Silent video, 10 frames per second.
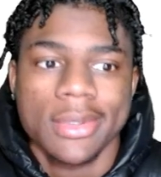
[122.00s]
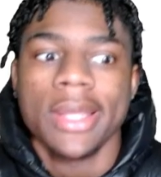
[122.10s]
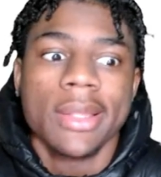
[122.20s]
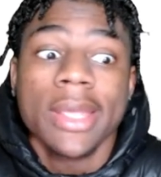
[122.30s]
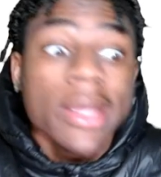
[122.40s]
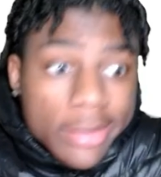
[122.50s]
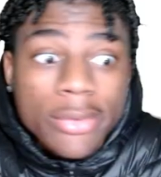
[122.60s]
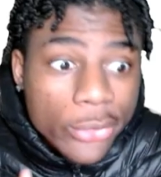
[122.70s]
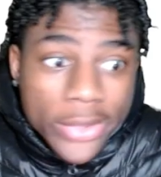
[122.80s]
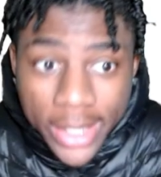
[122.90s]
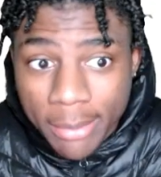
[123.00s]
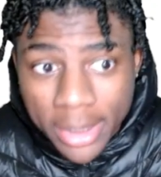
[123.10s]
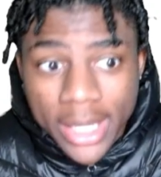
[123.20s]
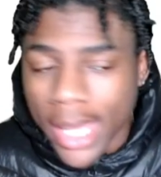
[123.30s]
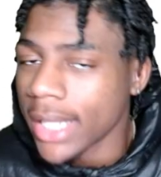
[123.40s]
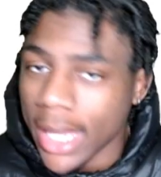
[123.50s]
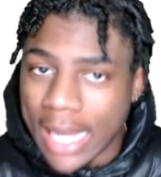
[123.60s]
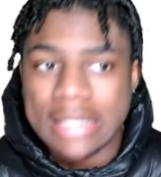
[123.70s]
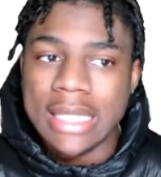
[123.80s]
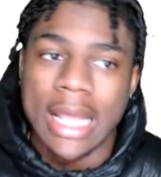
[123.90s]
can get to the NBA. Like
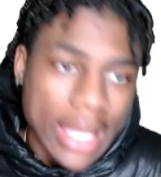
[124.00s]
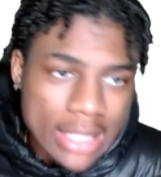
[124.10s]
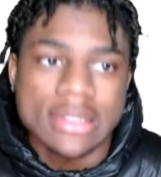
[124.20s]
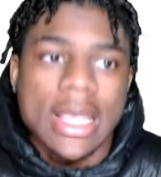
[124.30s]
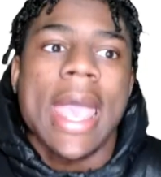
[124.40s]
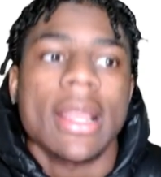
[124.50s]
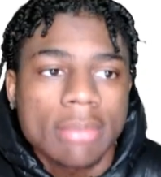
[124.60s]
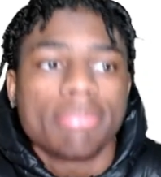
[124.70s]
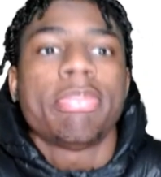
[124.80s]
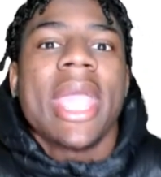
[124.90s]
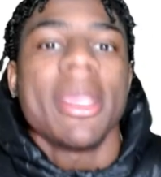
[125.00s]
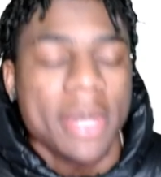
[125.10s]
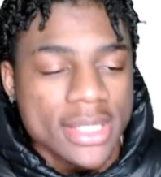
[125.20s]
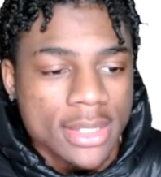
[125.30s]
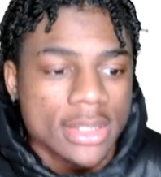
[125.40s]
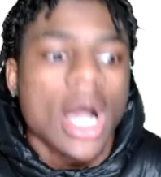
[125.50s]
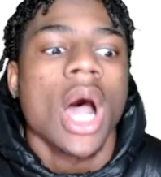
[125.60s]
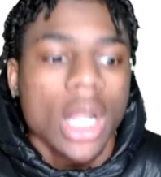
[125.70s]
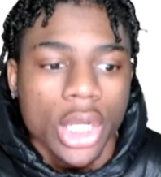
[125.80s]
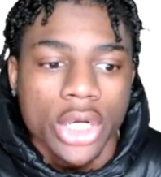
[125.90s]
I said, I can't just add babies and
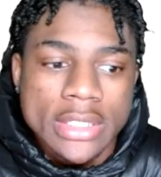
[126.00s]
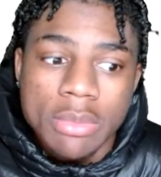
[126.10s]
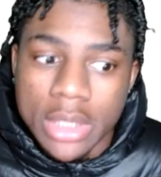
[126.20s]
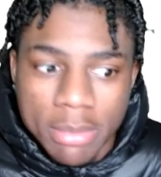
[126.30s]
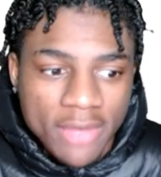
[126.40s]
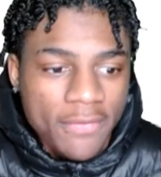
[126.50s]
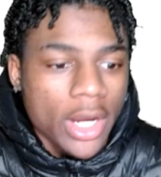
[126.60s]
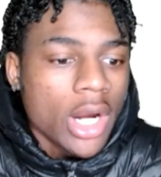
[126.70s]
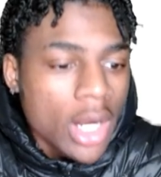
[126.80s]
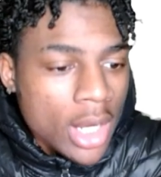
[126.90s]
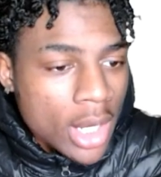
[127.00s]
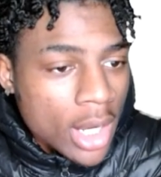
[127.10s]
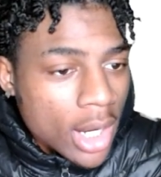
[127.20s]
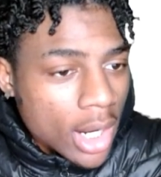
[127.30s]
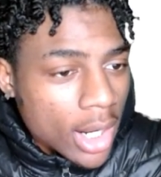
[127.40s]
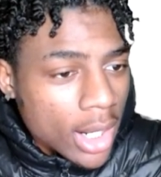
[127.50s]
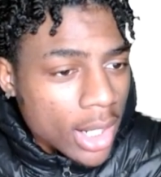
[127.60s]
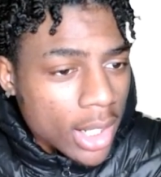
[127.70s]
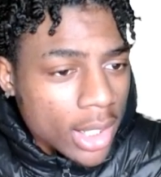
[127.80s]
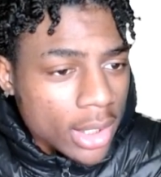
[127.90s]
toddlers. It wouldn't be fair.
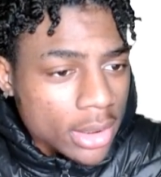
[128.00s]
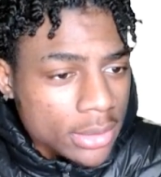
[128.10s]
Uh,